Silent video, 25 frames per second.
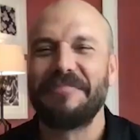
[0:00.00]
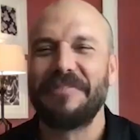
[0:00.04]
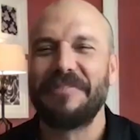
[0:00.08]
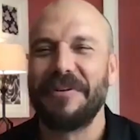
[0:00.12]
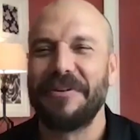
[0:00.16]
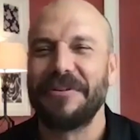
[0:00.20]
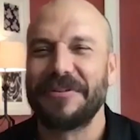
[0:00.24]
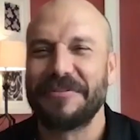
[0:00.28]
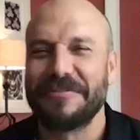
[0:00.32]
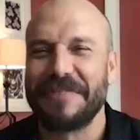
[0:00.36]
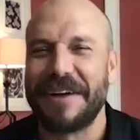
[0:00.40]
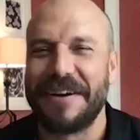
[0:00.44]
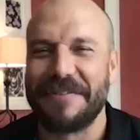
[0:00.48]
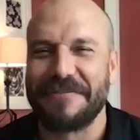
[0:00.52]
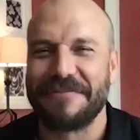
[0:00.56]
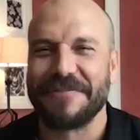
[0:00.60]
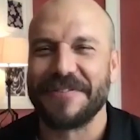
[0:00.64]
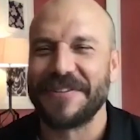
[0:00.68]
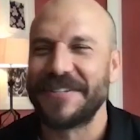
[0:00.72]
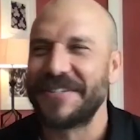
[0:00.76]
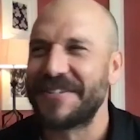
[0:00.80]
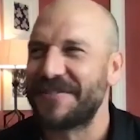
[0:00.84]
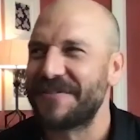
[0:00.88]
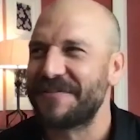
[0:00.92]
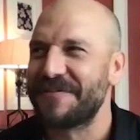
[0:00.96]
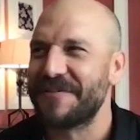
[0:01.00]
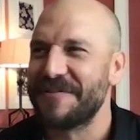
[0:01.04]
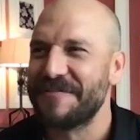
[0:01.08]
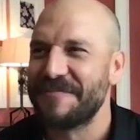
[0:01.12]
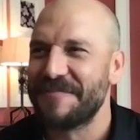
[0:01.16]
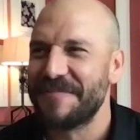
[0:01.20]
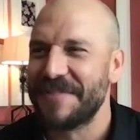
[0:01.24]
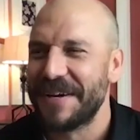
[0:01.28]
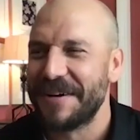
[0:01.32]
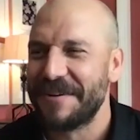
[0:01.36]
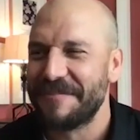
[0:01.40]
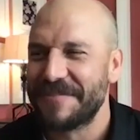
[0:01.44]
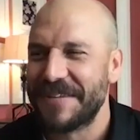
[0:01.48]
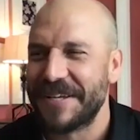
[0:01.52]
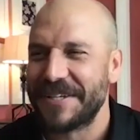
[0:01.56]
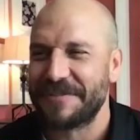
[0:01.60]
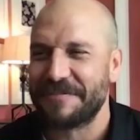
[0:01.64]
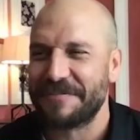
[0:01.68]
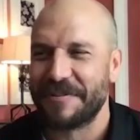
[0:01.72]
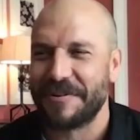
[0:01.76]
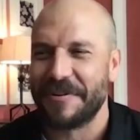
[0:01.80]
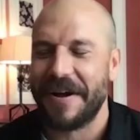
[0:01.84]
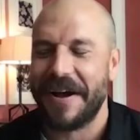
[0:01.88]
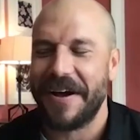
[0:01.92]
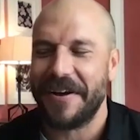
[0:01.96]
pulled a reference from
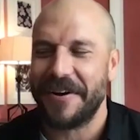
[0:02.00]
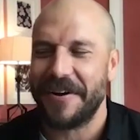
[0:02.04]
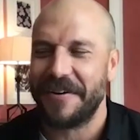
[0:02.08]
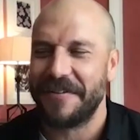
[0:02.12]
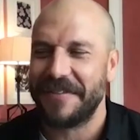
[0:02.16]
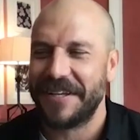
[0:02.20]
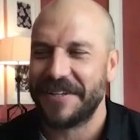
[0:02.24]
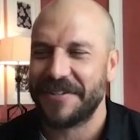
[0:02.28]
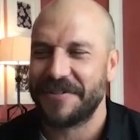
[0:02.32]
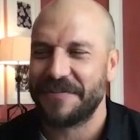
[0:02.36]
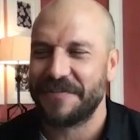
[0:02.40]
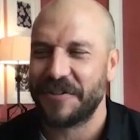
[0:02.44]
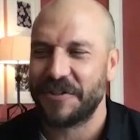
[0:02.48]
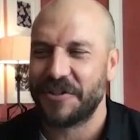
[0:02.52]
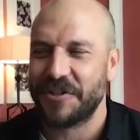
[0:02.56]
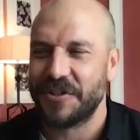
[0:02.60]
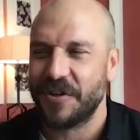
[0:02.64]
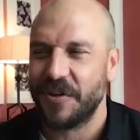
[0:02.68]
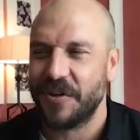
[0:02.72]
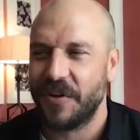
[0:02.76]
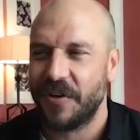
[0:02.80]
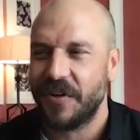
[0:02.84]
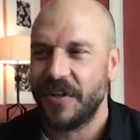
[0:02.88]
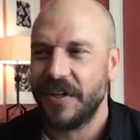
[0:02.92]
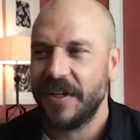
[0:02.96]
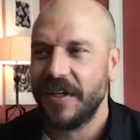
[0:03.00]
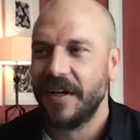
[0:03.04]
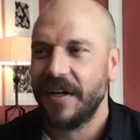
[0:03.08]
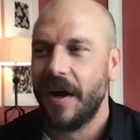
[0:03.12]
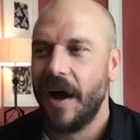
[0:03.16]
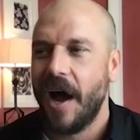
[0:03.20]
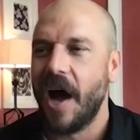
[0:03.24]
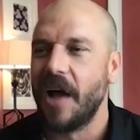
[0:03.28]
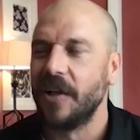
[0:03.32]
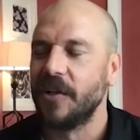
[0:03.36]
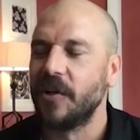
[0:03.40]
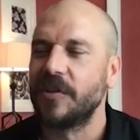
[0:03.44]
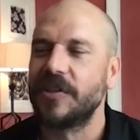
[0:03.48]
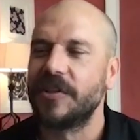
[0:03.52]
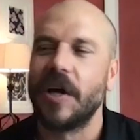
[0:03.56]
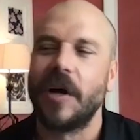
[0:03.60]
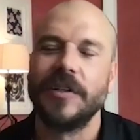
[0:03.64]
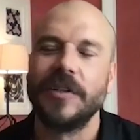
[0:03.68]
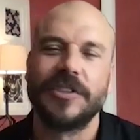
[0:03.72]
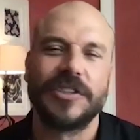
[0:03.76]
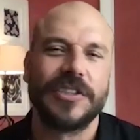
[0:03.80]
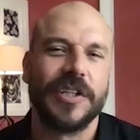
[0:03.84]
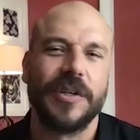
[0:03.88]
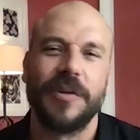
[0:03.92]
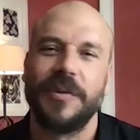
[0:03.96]
Desperado, that's for sure. Oh, look,
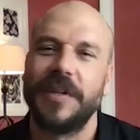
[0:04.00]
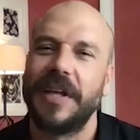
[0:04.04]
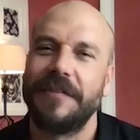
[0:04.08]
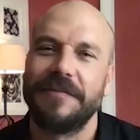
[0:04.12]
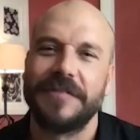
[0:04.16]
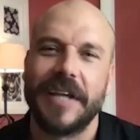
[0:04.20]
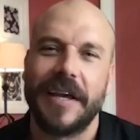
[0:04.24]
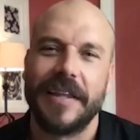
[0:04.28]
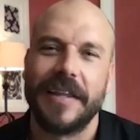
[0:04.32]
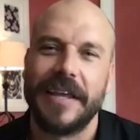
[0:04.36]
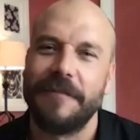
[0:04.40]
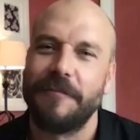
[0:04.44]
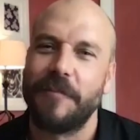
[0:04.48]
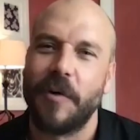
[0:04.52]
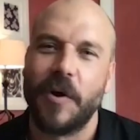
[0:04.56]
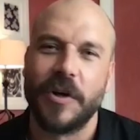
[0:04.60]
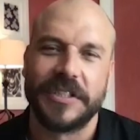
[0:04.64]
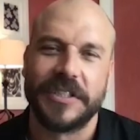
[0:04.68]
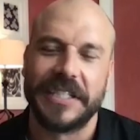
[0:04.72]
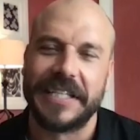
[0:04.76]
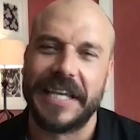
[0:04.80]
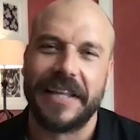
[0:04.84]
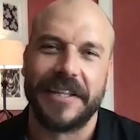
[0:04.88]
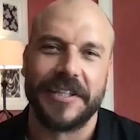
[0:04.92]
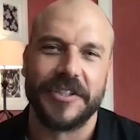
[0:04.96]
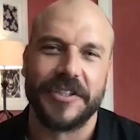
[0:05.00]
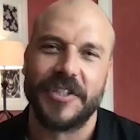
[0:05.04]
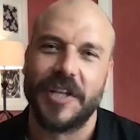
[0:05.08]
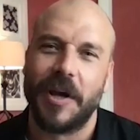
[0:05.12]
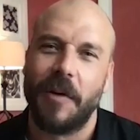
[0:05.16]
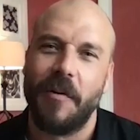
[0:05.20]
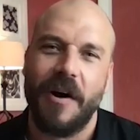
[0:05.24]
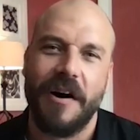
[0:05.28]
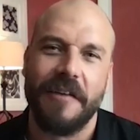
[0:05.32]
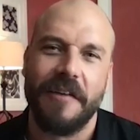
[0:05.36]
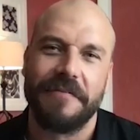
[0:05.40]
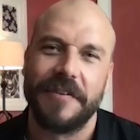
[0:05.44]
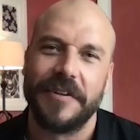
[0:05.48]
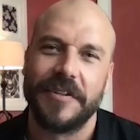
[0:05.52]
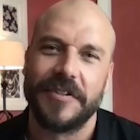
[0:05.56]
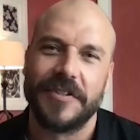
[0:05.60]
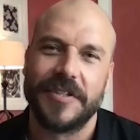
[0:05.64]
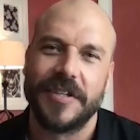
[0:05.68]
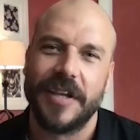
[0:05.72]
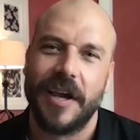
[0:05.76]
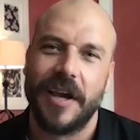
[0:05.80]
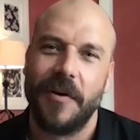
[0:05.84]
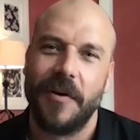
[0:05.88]
those two, they've worked together so often. So,